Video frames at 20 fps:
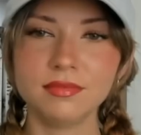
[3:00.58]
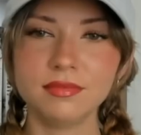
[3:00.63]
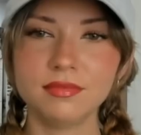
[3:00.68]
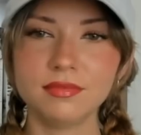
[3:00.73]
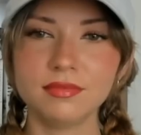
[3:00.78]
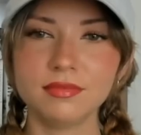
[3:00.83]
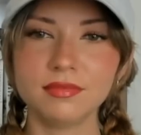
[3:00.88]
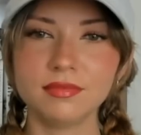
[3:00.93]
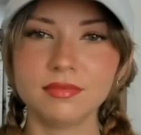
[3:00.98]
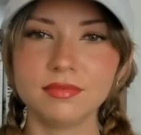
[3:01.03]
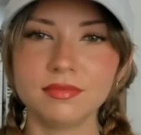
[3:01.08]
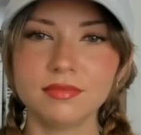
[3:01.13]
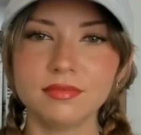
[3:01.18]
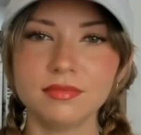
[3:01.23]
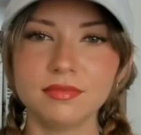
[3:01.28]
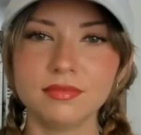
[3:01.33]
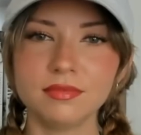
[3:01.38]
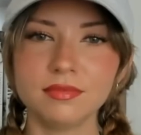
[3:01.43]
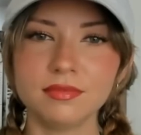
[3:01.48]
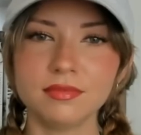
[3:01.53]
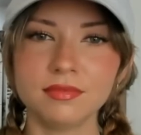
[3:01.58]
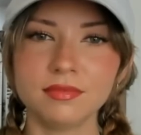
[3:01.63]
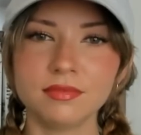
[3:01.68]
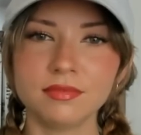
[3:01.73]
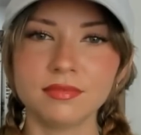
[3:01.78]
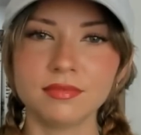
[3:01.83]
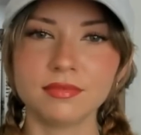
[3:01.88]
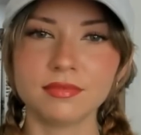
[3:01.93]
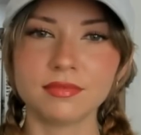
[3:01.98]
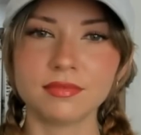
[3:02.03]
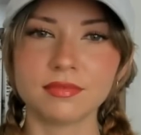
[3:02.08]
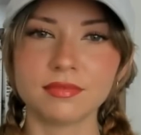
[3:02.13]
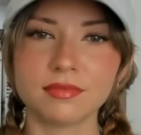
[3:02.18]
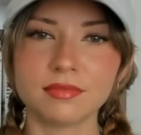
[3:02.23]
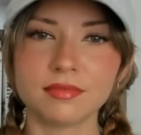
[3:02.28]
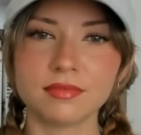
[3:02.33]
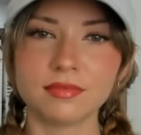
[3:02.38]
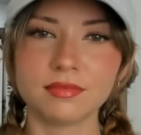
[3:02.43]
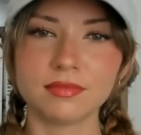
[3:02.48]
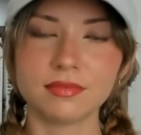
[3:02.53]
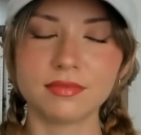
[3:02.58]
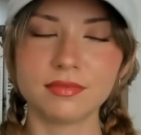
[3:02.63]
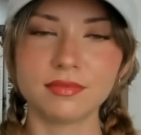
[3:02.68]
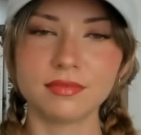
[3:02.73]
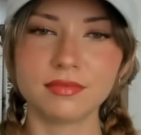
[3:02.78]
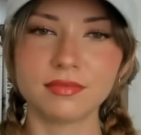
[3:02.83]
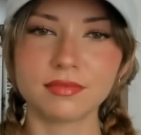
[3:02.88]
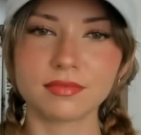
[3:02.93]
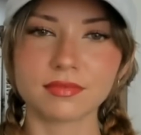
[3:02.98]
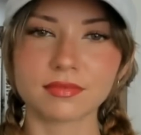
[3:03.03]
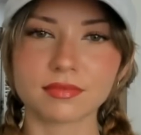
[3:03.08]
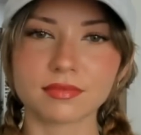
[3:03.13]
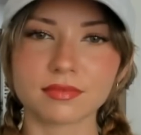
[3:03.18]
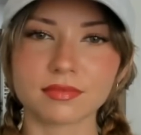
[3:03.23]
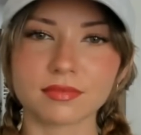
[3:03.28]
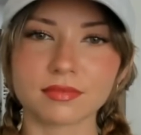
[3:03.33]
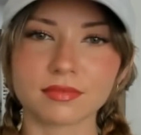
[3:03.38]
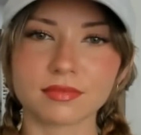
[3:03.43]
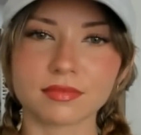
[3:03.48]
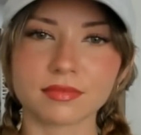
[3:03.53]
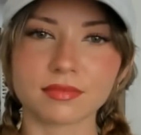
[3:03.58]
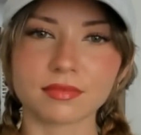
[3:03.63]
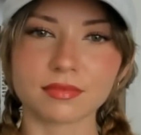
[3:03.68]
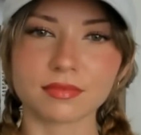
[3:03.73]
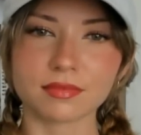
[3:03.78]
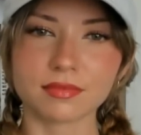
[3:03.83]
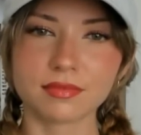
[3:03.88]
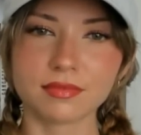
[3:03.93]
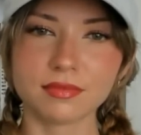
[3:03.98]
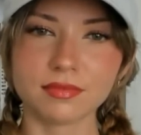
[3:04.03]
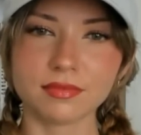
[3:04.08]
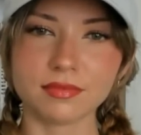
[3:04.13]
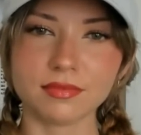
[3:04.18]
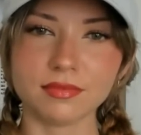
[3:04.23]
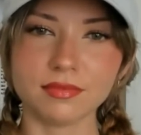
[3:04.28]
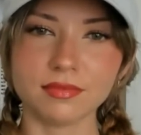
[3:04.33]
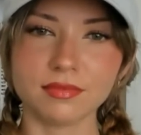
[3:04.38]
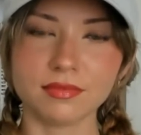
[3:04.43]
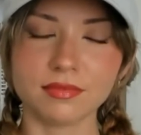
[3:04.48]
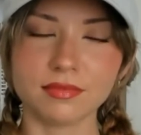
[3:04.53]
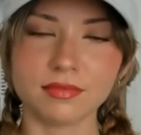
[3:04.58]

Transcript: The person shown says nothing.